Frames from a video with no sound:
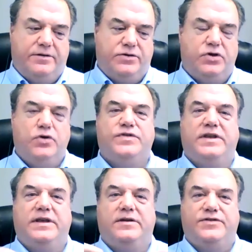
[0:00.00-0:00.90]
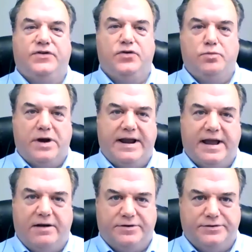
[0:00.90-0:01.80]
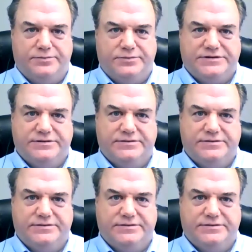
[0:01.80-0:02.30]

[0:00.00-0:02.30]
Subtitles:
using Zoom breakout rooms